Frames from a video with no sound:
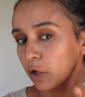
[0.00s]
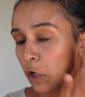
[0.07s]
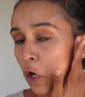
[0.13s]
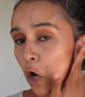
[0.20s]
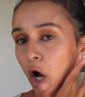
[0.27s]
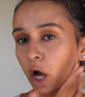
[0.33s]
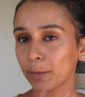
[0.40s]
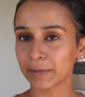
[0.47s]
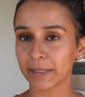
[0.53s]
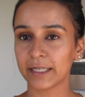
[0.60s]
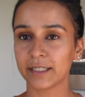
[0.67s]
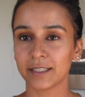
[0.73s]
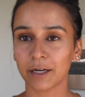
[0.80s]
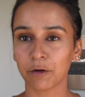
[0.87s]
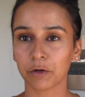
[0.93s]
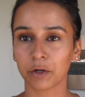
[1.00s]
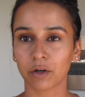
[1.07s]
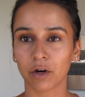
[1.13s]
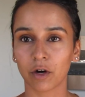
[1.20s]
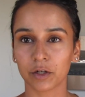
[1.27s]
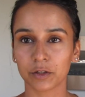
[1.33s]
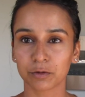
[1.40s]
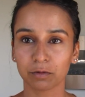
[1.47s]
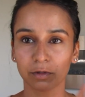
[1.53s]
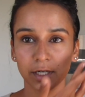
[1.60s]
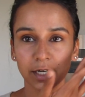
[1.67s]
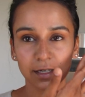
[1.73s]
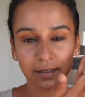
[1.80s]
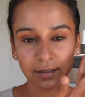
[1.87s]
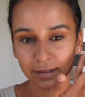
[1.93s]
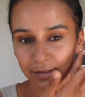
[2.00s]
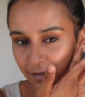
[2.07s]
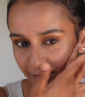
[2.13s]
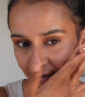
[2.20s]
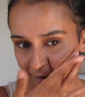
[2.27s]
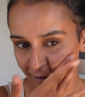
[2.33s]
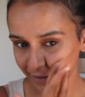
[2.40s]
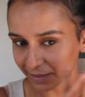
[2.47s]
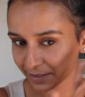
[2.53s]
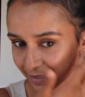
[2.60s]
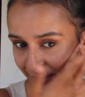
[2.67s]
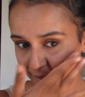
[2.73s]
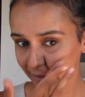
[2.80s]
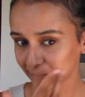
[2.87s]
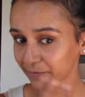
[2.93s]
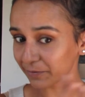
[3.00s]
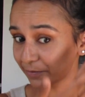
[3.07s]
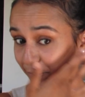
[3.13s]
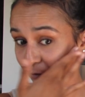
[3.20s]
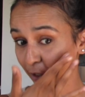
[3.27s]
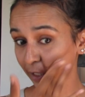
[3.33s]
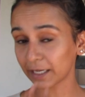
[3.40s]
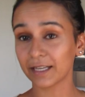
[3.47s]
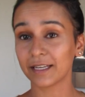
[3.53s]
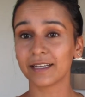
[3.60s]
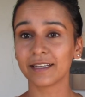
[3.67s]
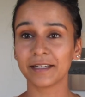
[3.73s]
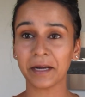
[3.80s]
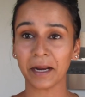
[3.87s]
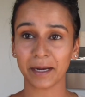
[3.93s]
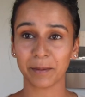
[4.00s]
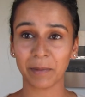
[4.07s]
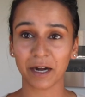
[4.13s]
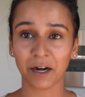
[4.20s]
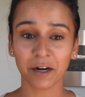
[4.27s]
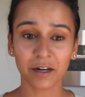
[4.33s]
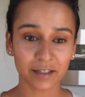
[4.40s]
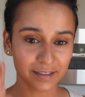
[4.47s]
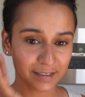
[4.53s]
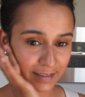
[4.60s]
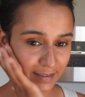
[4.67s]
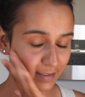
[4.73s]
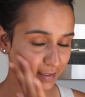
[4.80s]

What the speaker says: not blended out your contour. Friggin' nightmare.